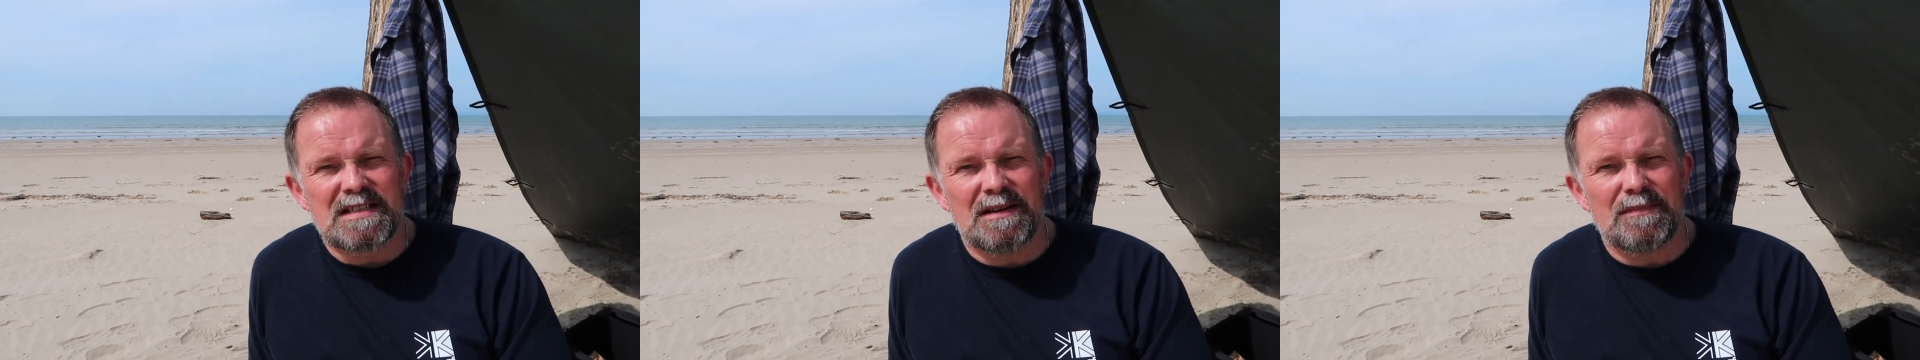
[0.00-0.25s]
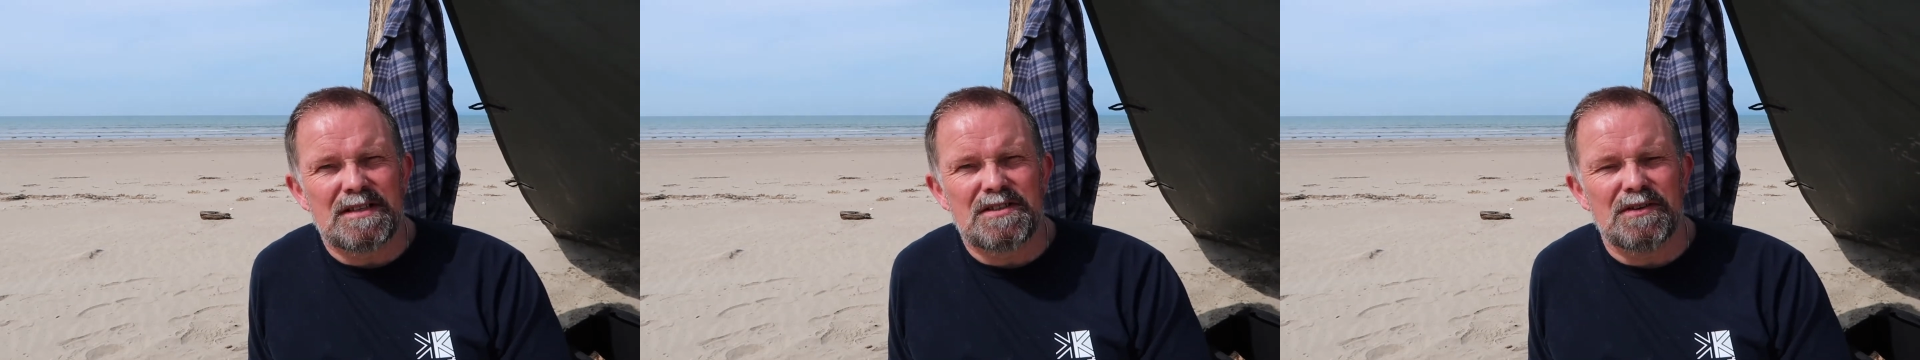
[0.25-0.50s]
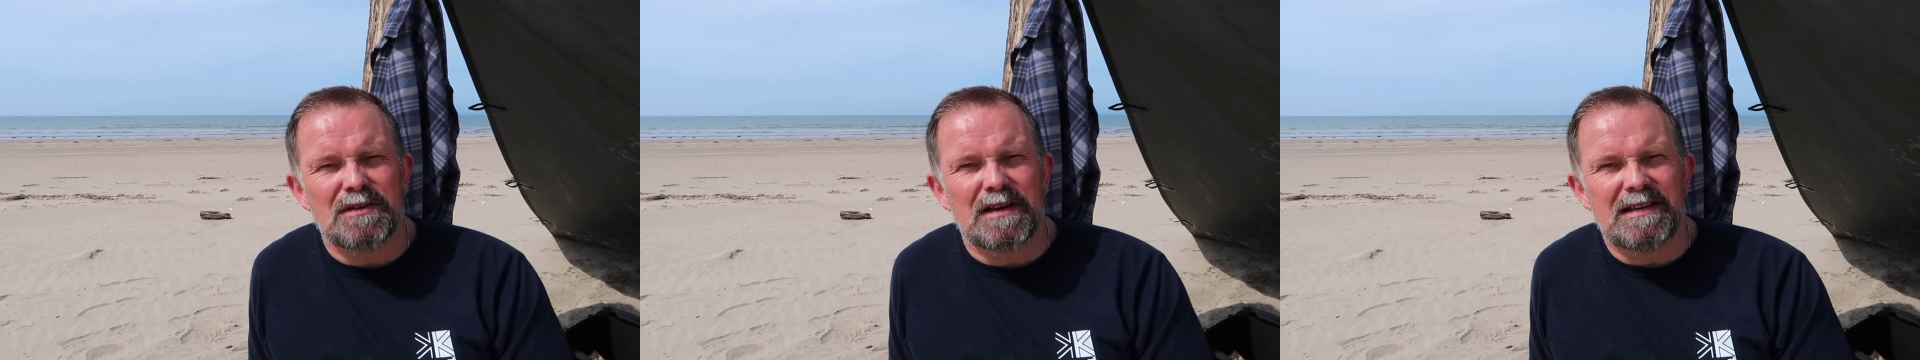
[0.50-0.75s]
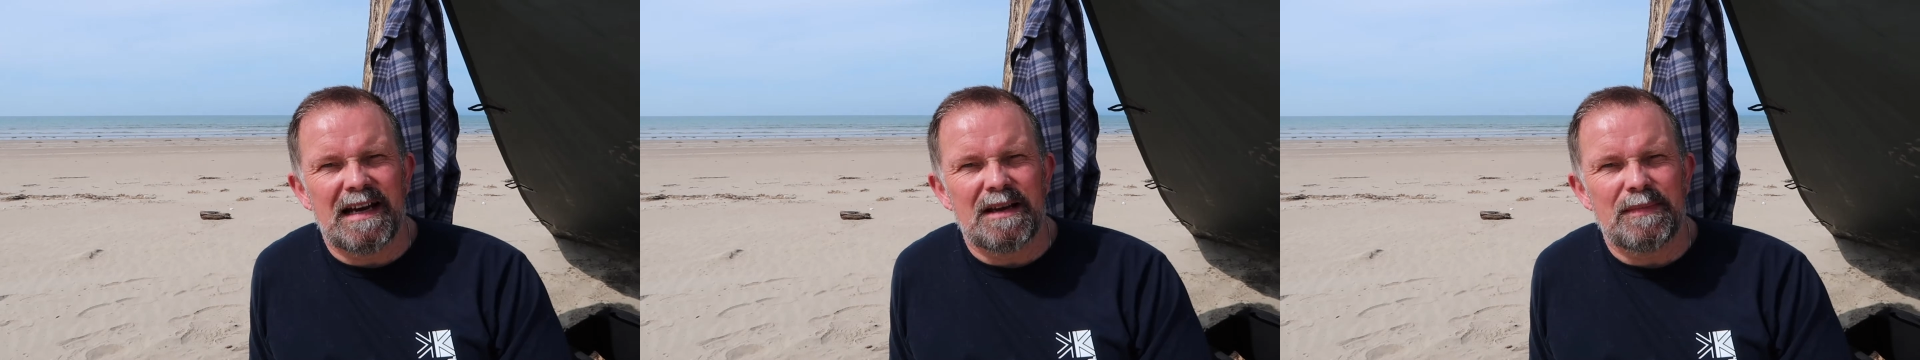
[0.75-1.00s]
number 2
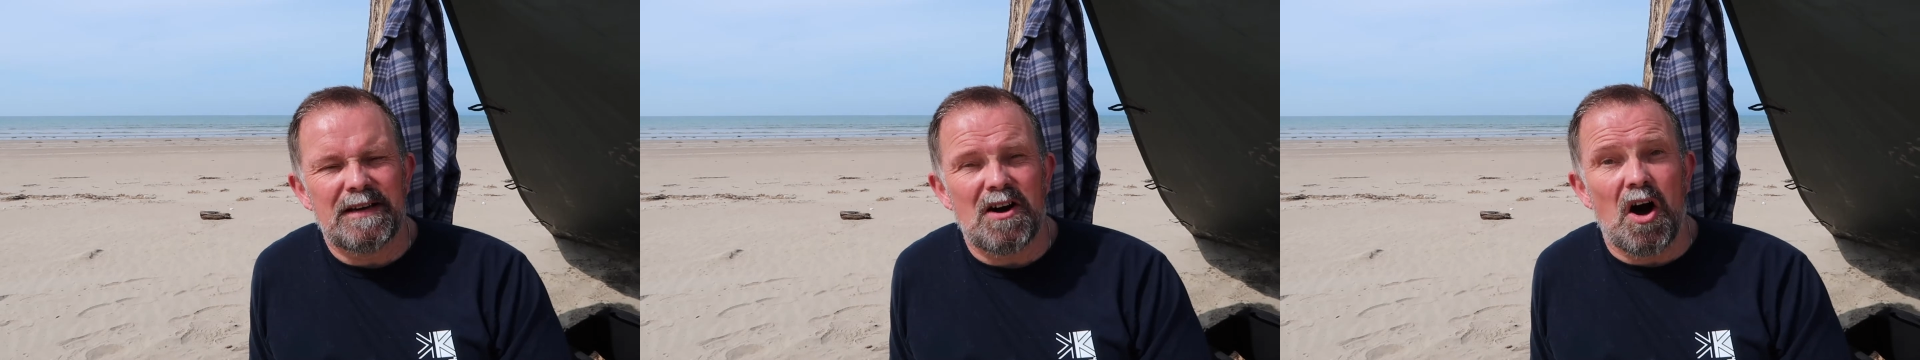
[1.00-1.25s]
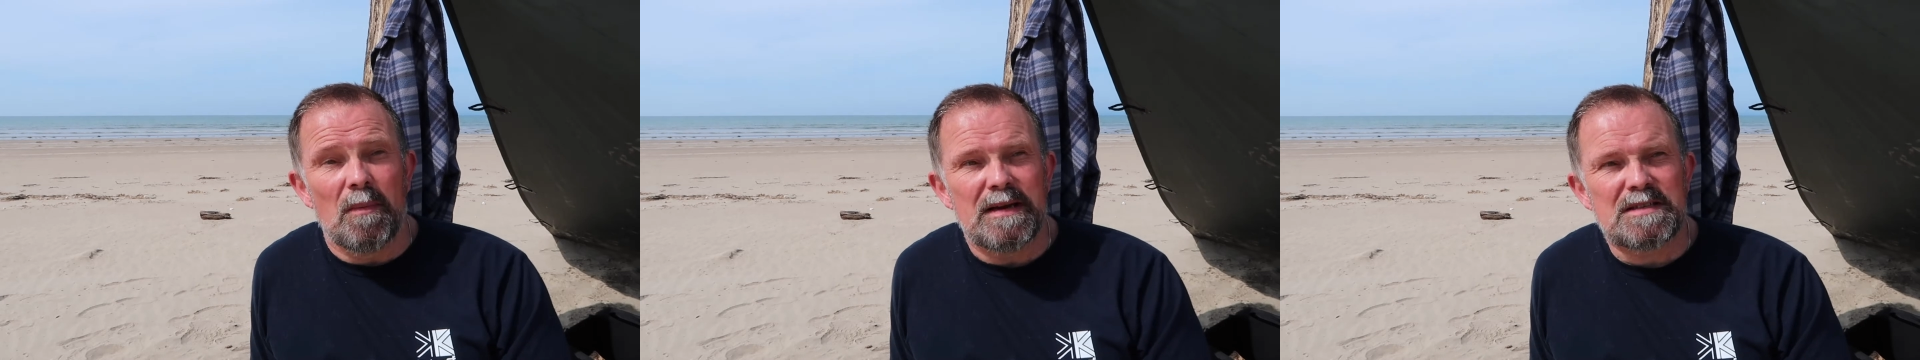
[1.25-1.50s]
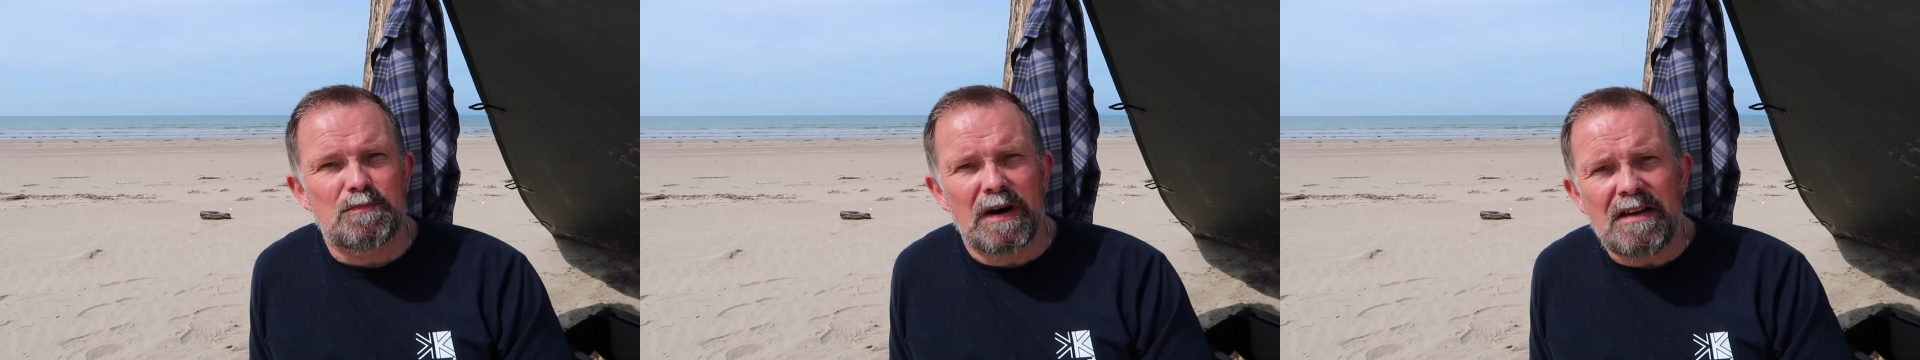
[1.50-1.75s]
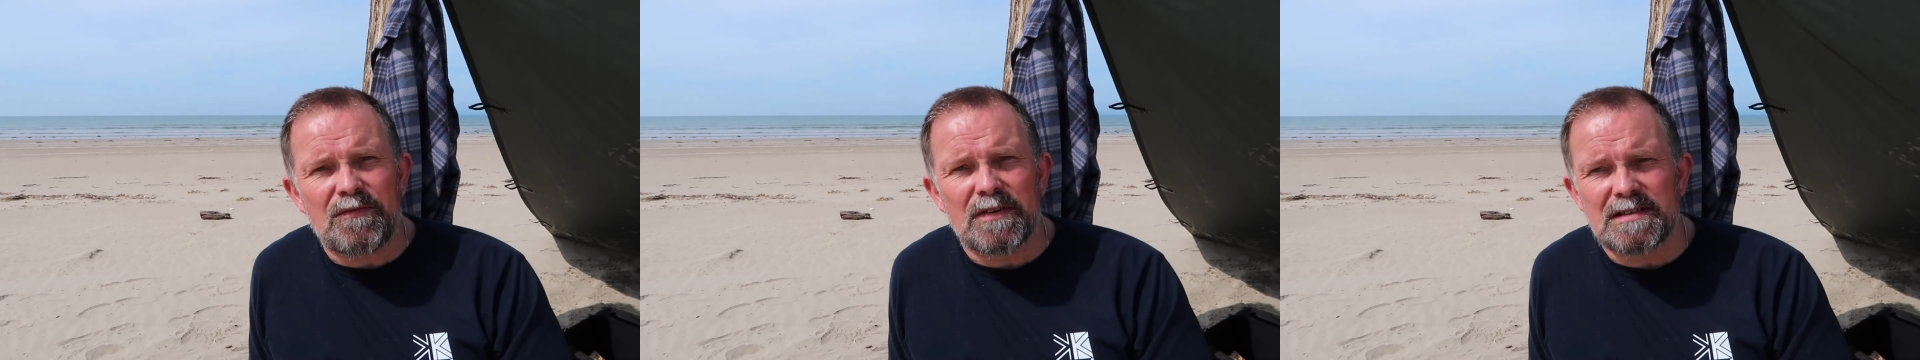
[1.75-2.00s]
go down a bit, Hobbit's
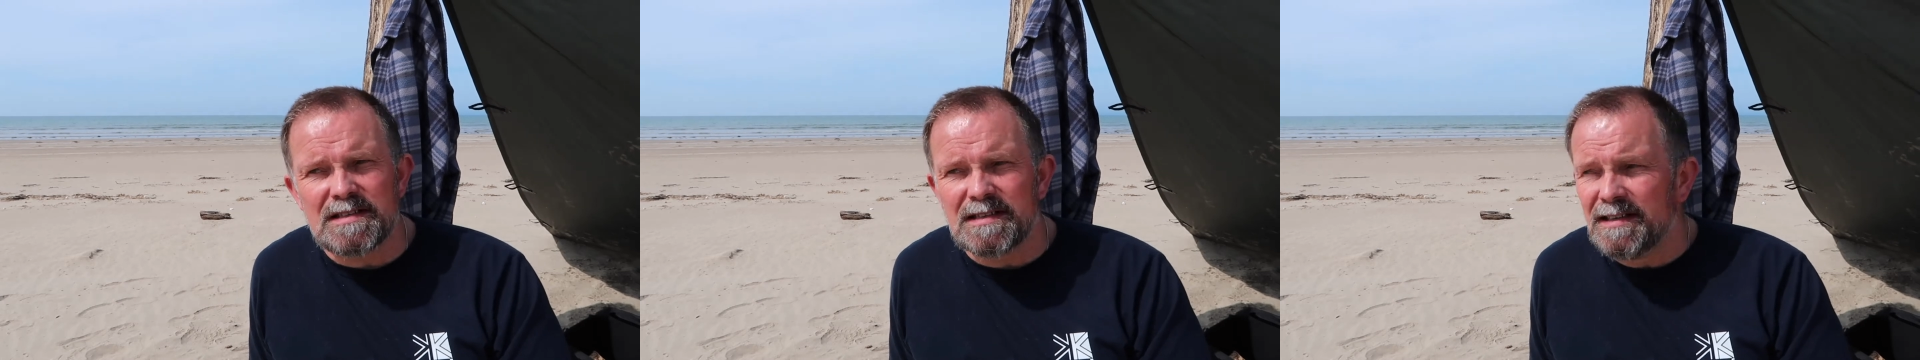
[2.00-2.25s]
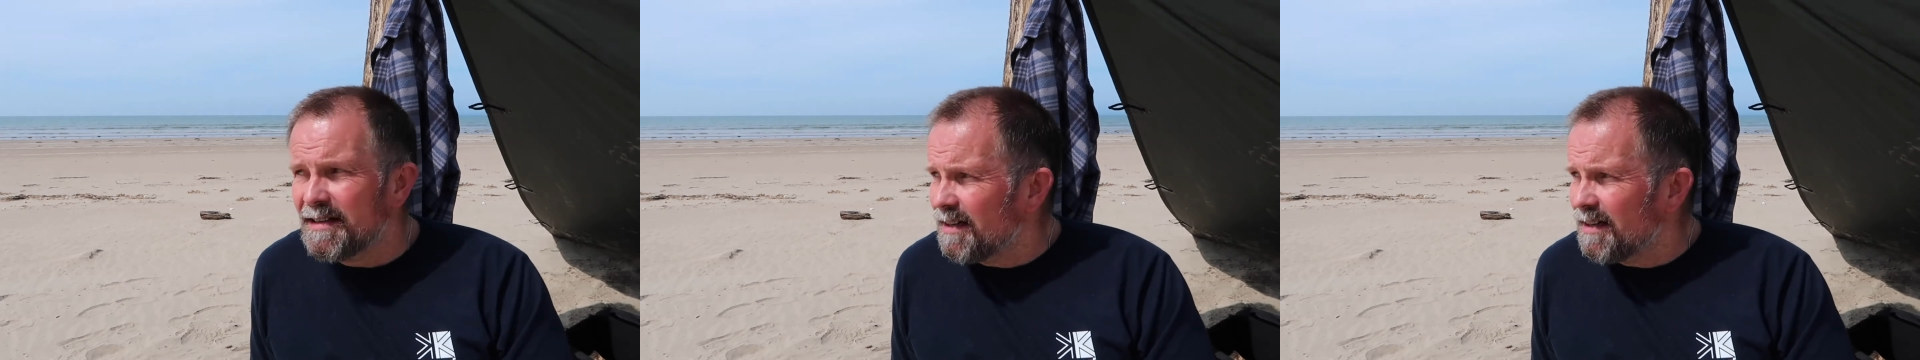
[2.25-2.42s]
breakfast,